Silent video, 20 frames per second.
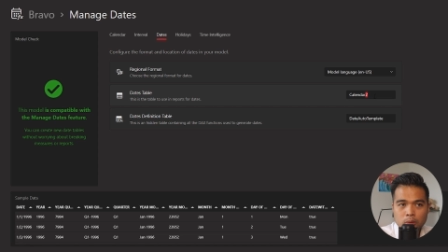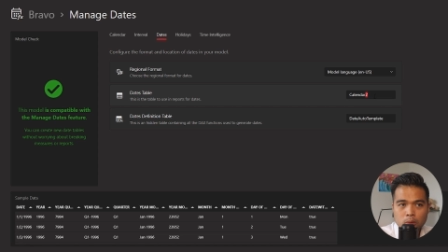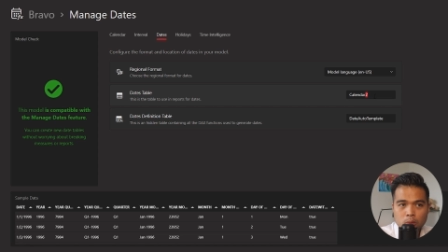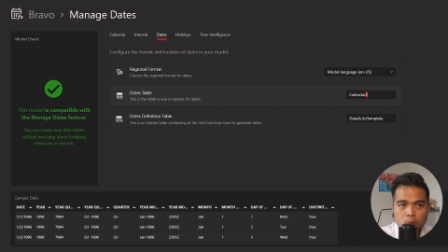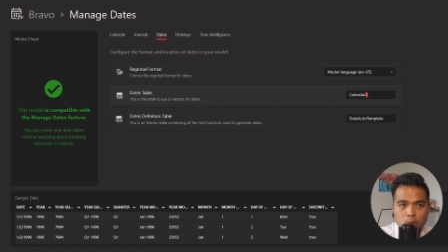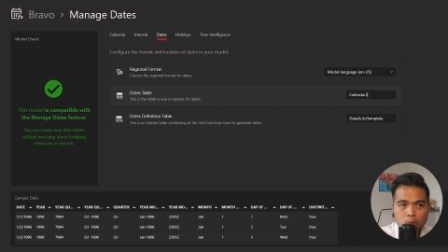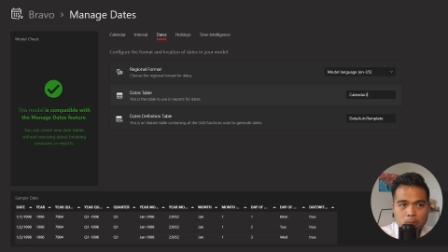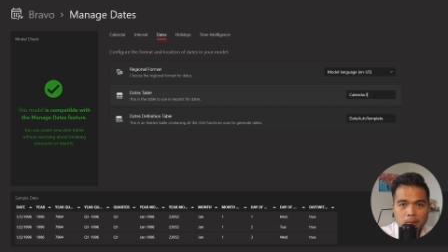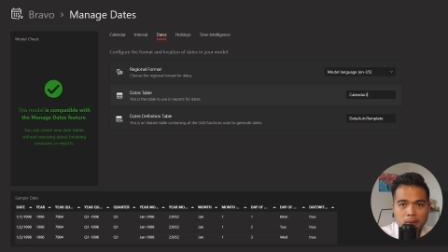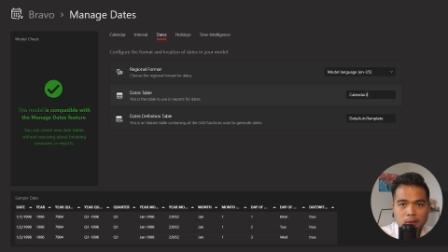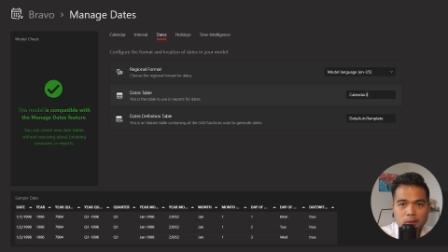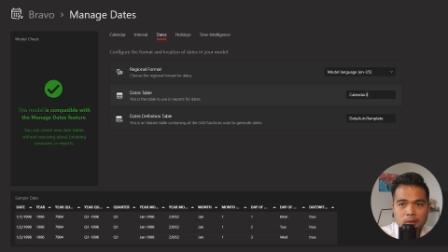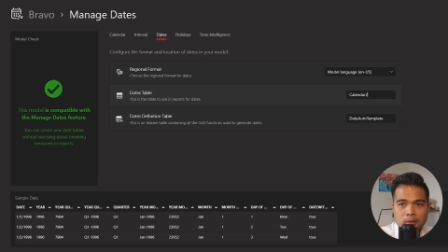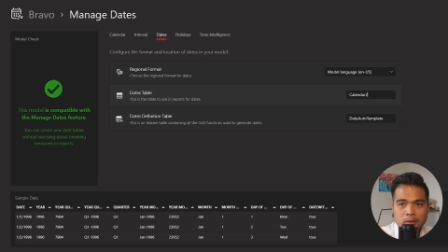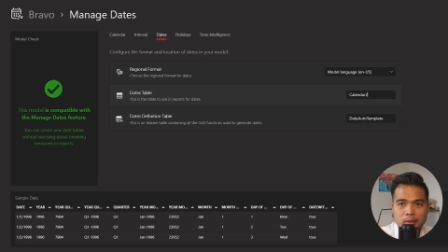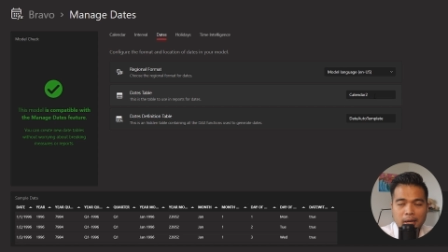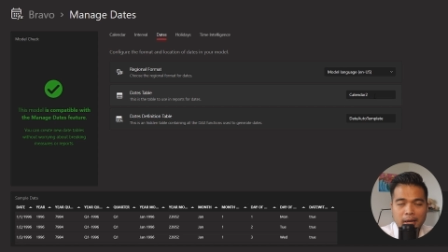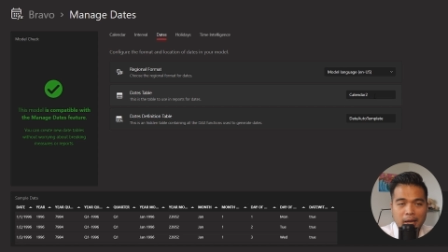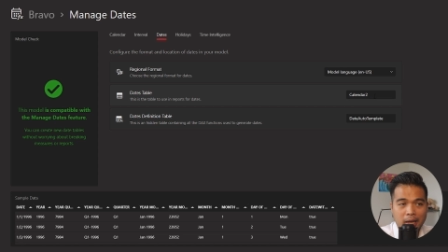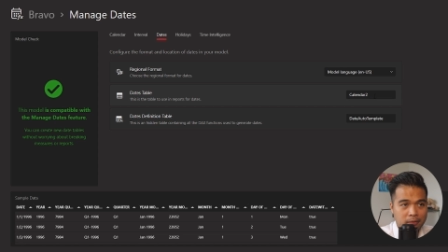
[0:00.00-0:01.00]
two
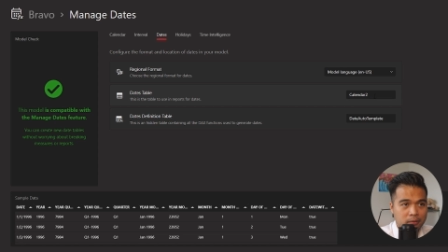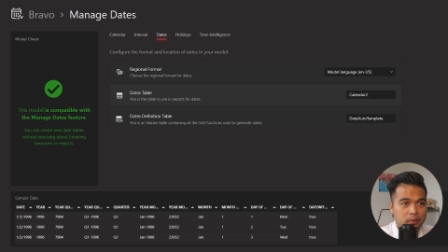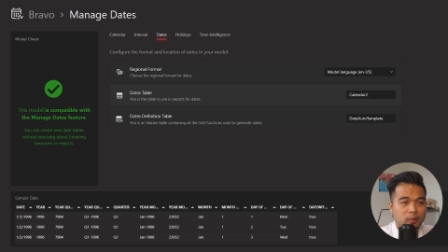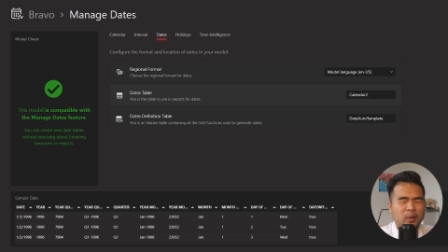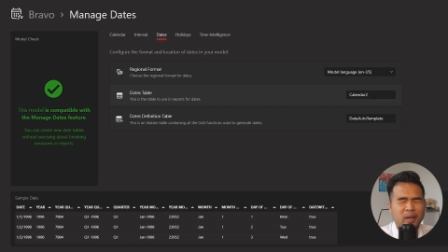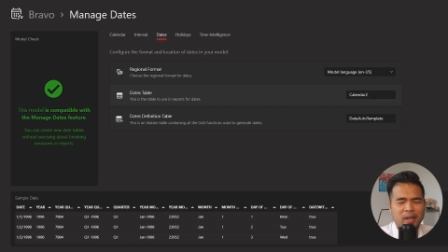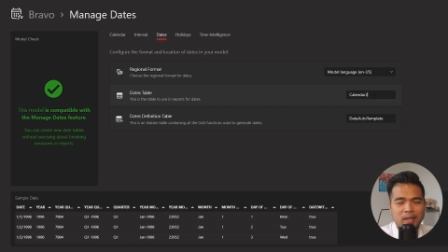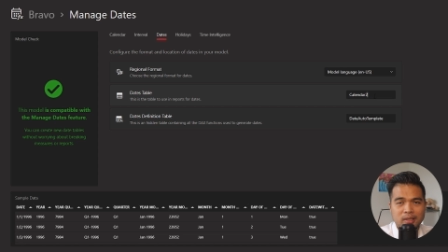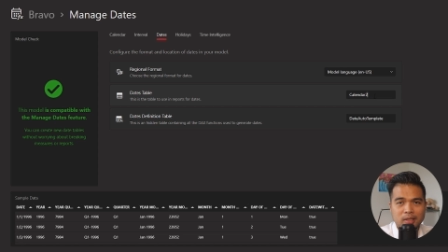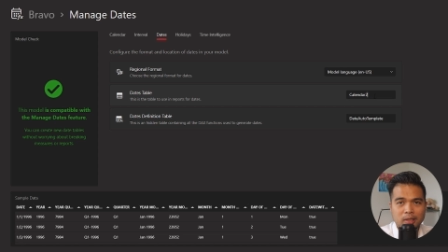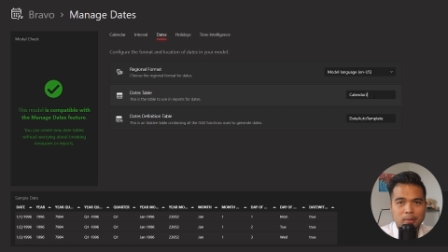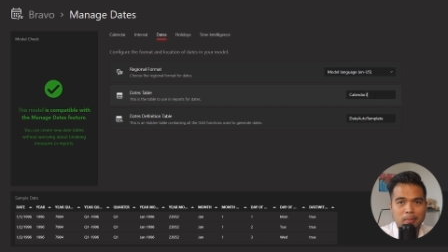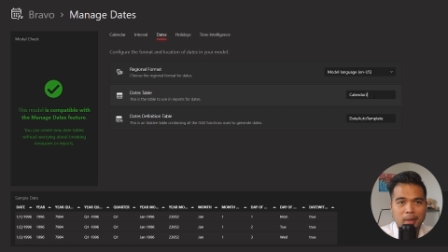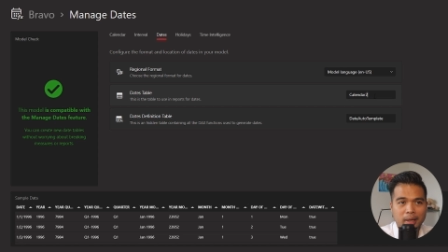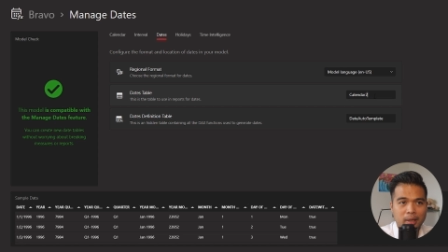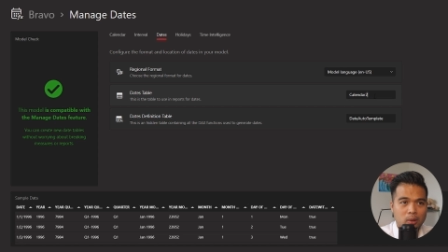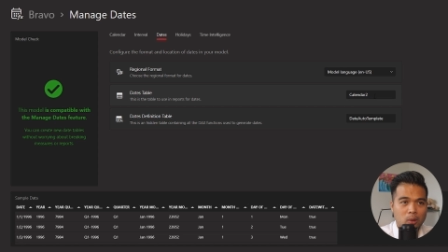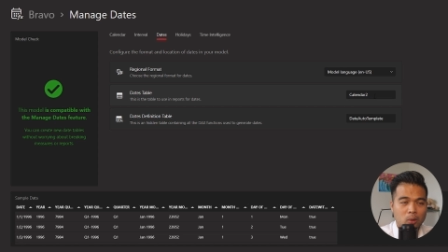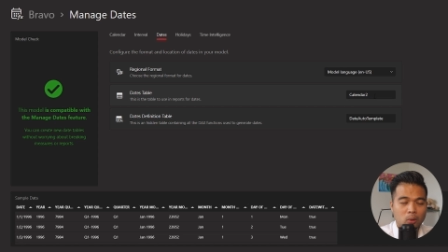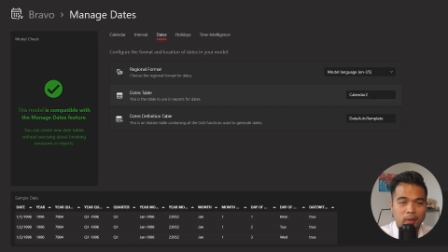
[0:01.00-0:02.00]
because I have created
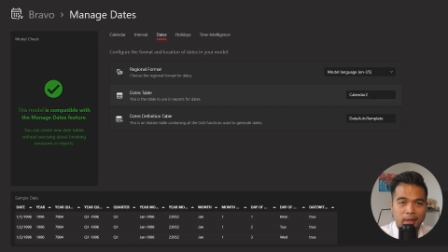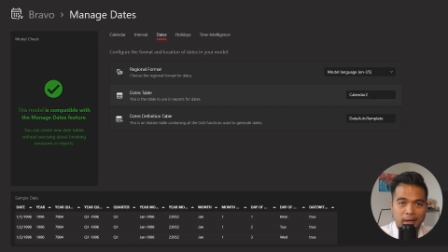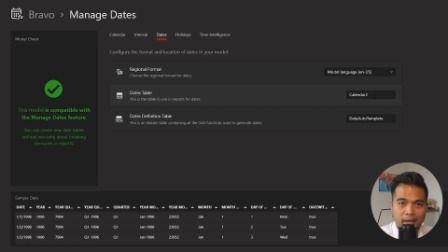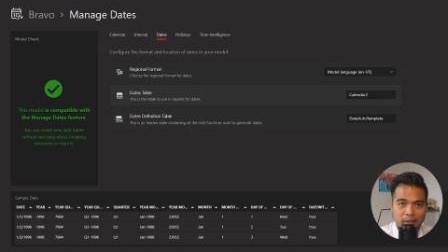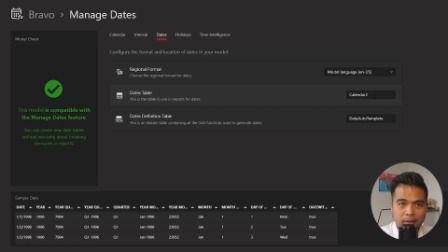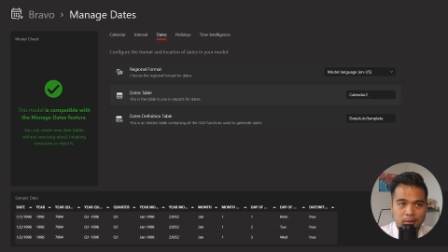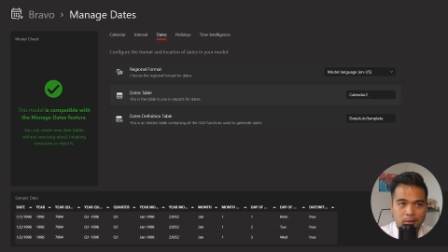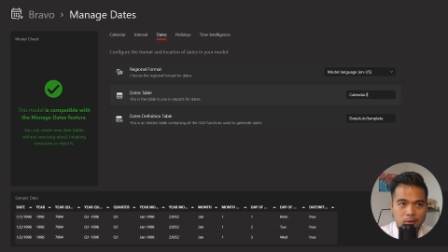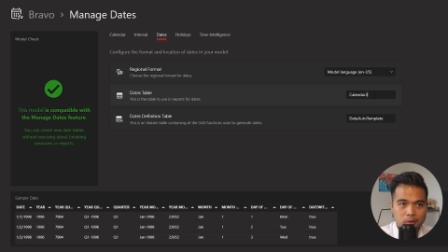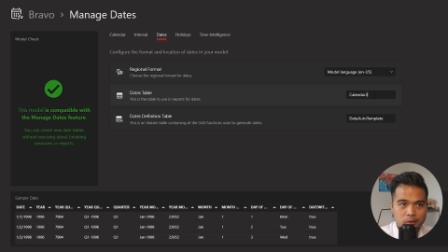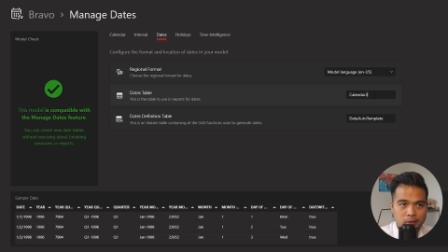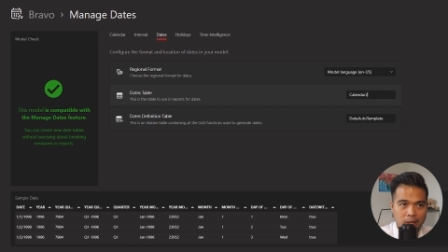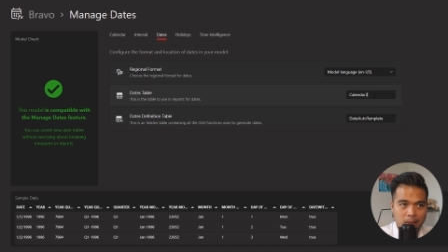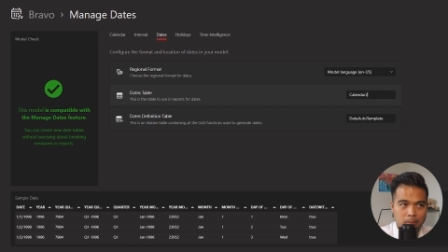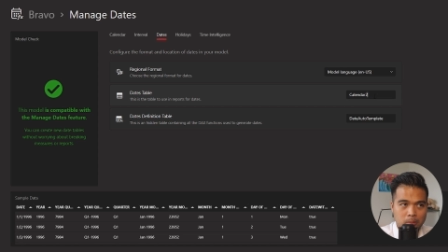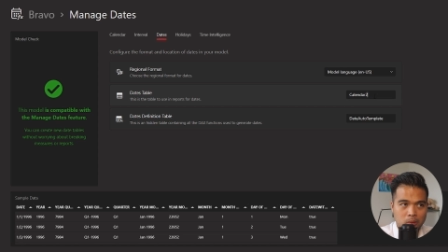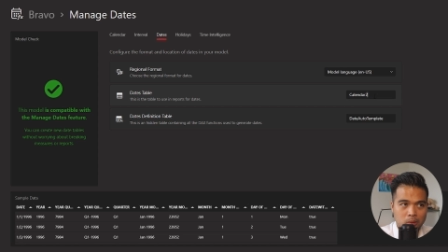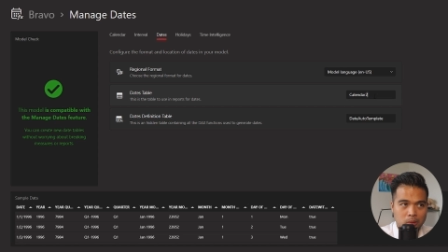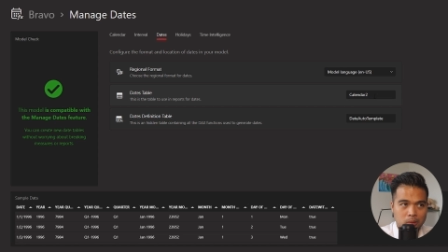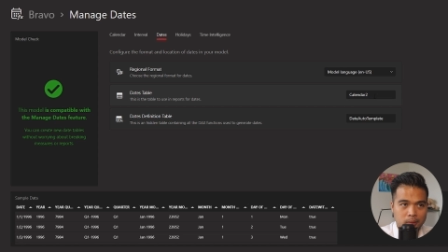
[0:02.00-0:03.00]
my own calendar
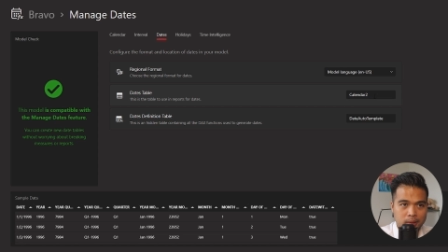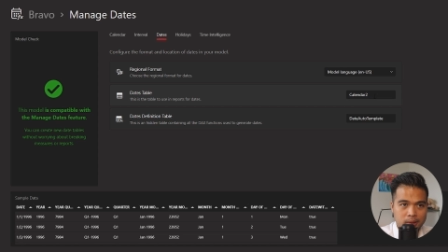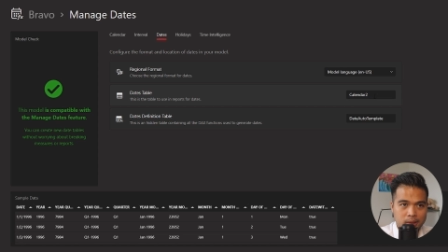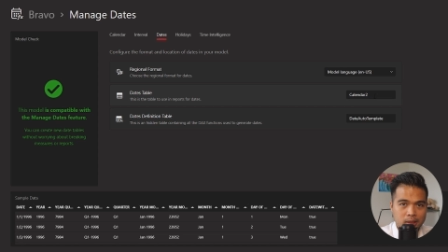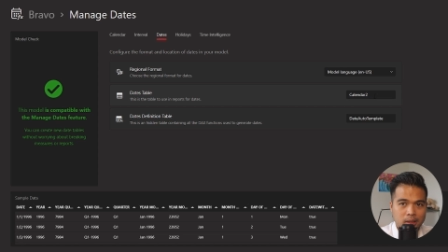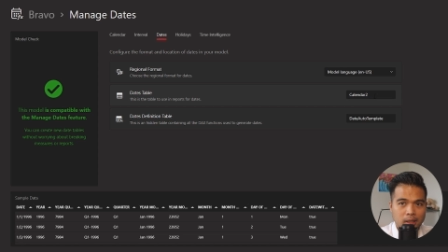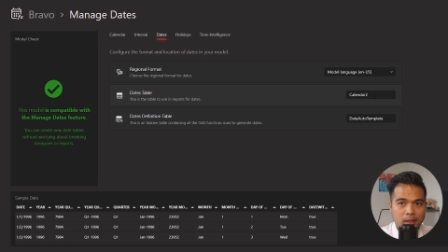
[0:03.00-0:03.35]
table already,